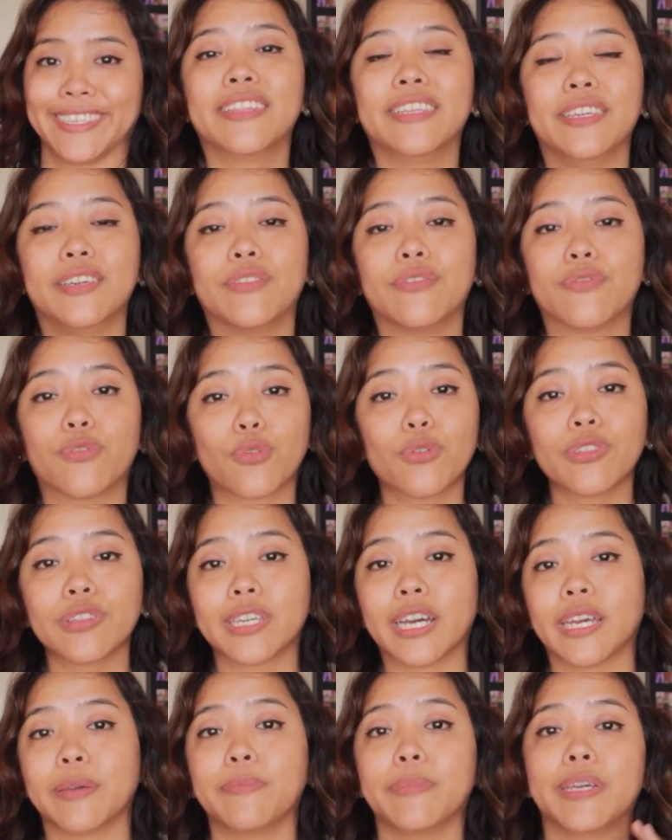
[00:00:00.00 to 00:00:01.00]
The fourth
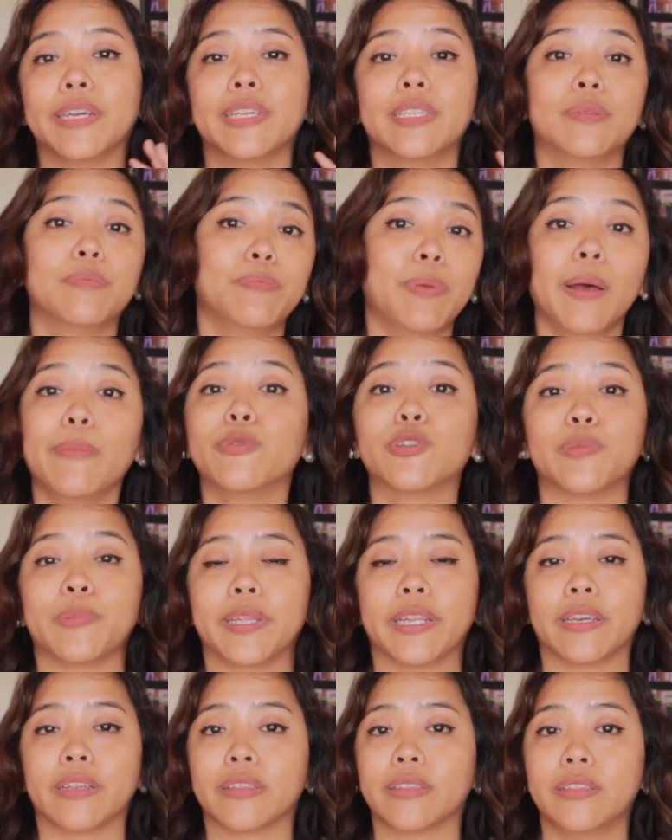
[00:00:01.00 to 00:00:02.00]
type is pebbles
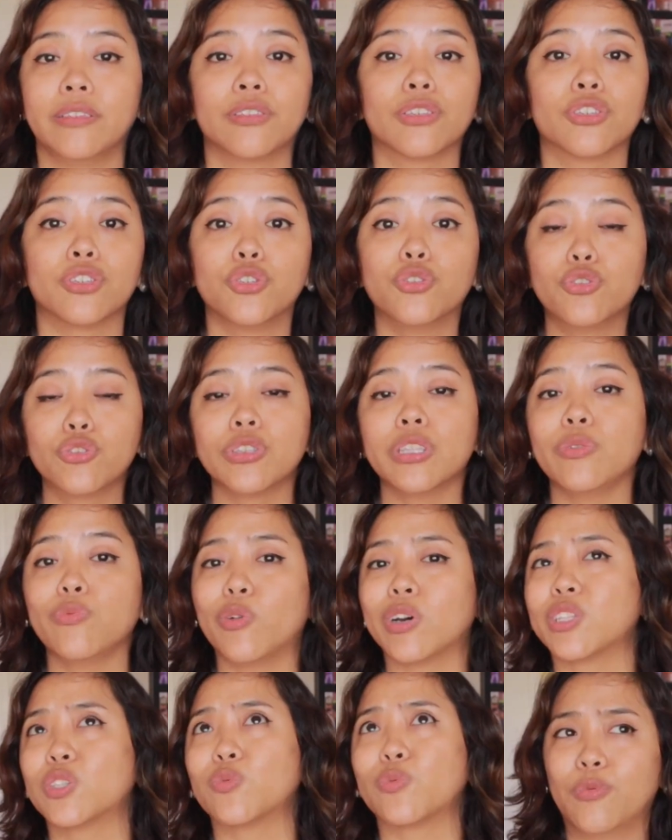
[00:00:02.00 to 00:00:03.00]
meeting. These are usually
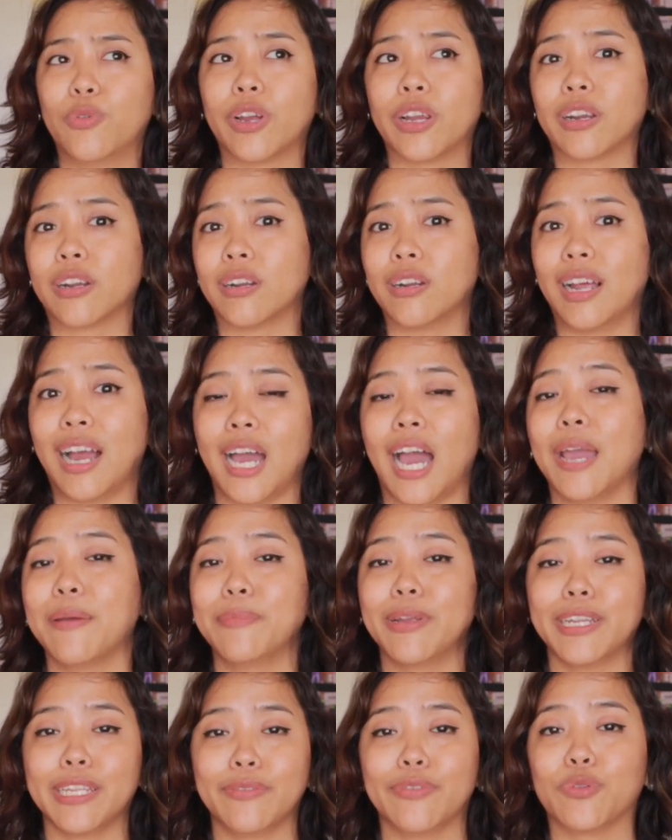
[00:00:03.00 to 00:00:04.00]
ones where I'm
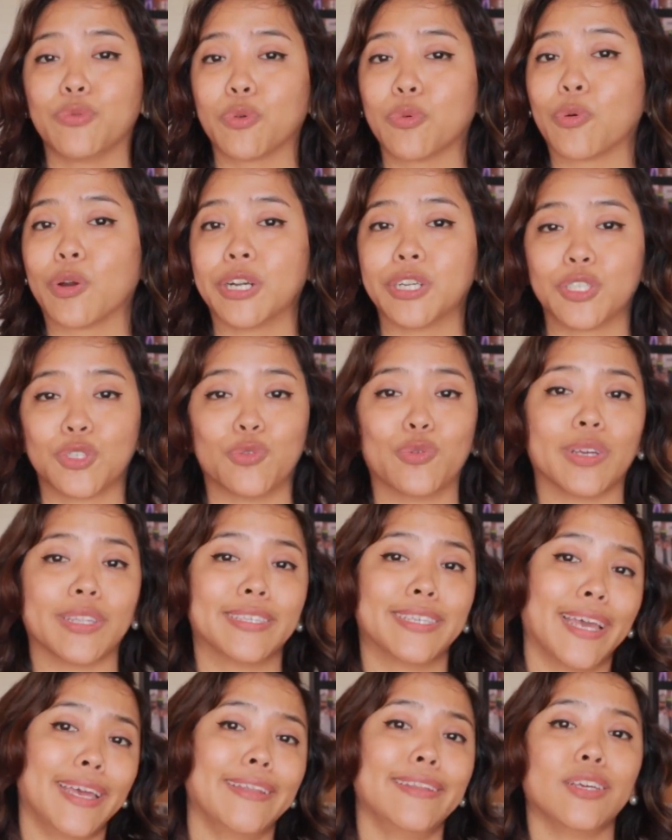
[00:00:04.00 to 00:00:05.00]
not even required to
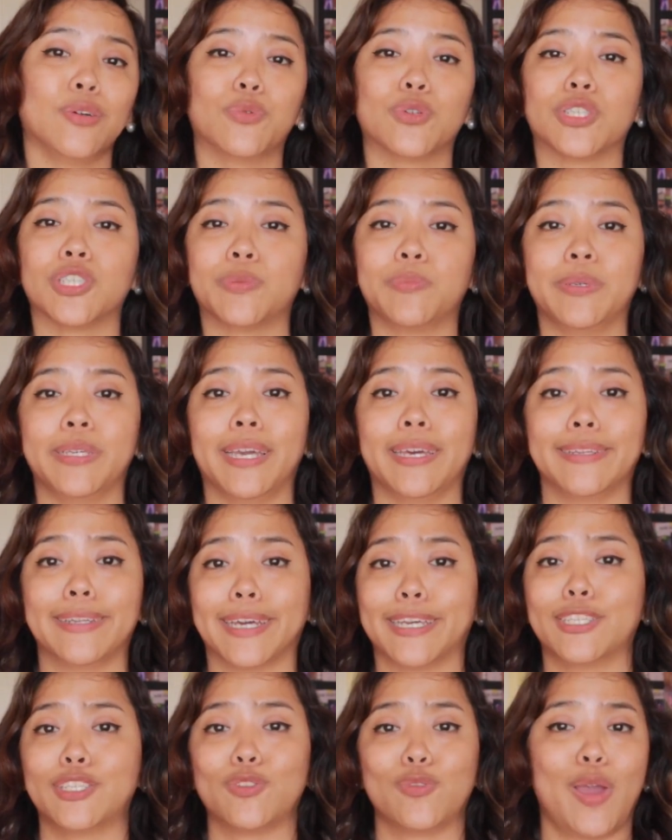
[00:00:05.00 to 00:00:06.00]
attend. It would just be a
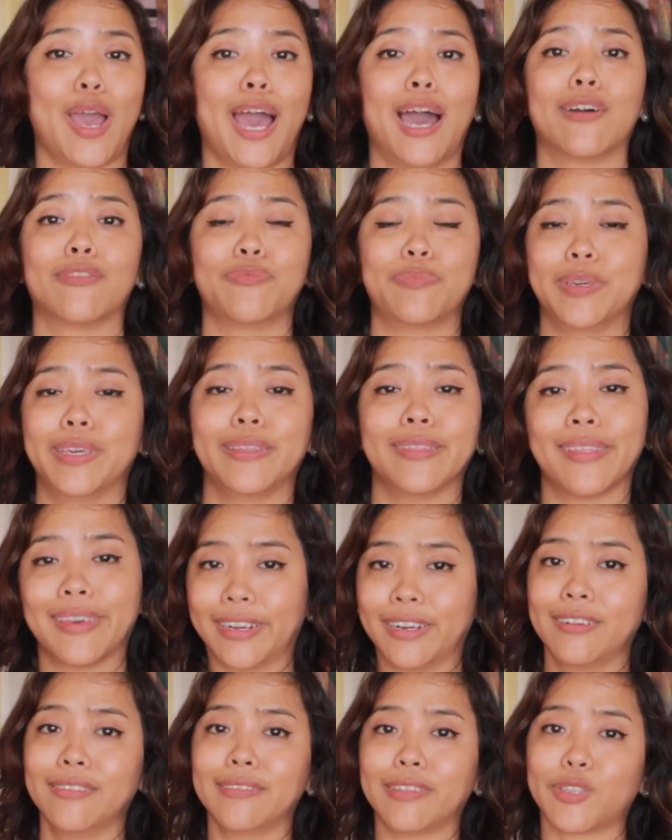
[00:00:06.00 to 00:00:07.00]
nice to have me
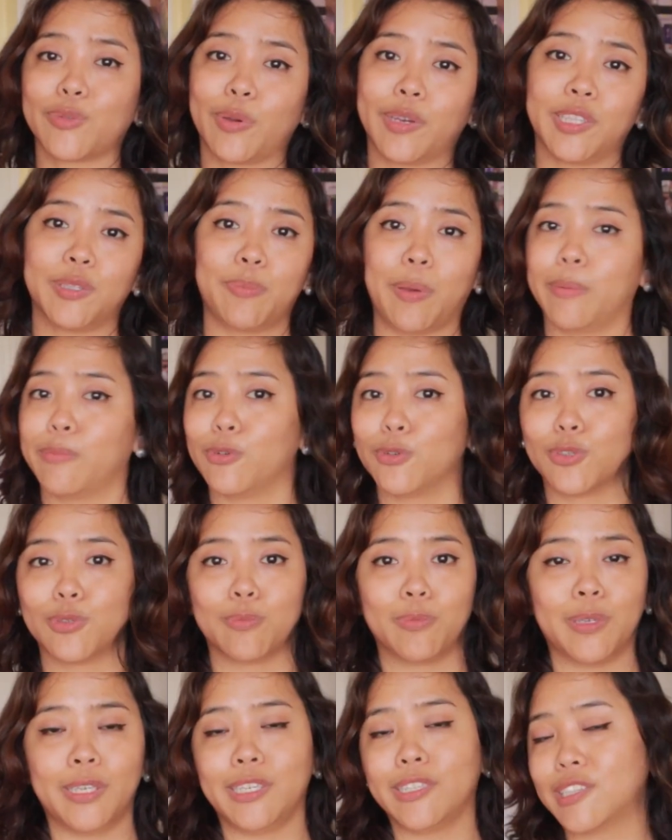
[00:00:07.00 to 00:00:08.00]
there. That's why it's pebbles,
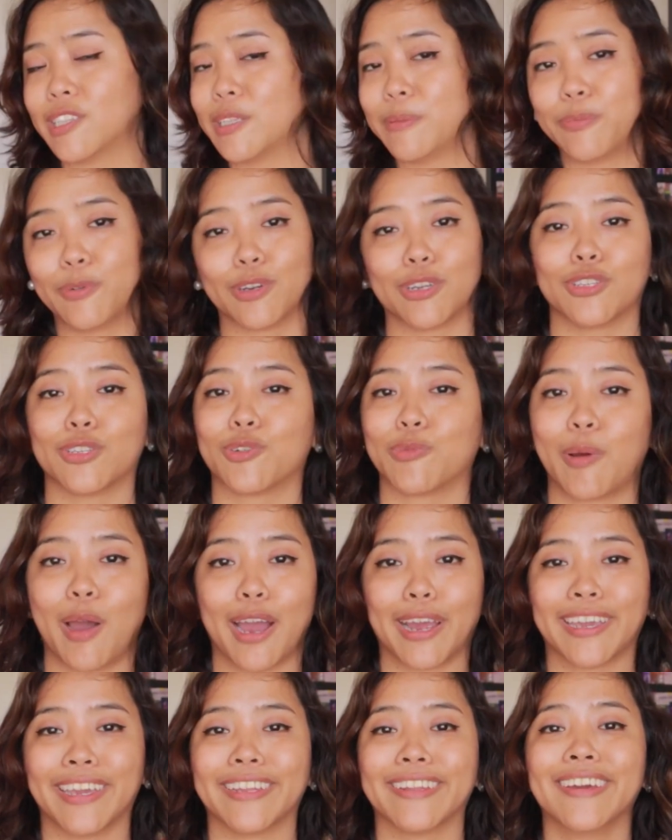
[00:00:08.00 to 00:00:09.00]
easily put in their
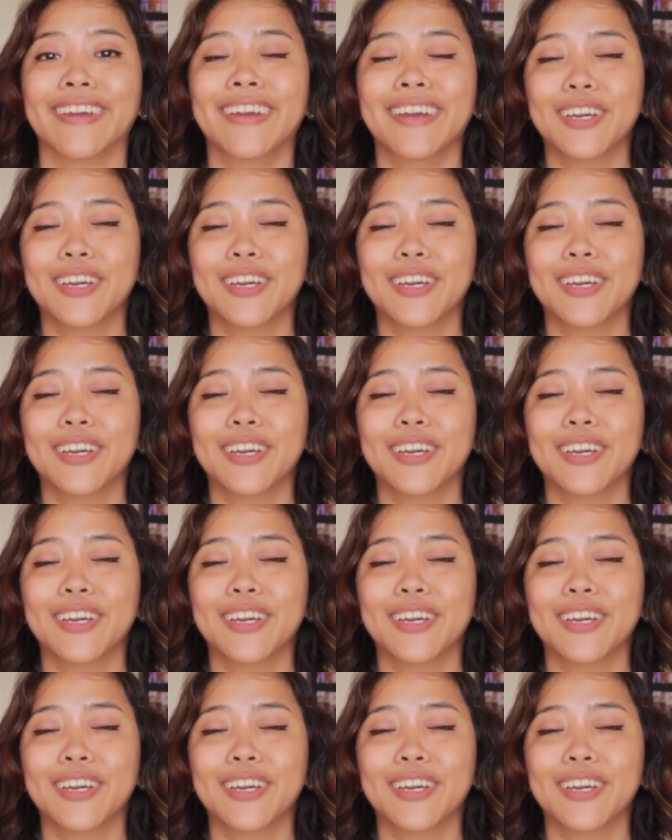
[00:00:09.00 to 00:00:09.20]
pocket.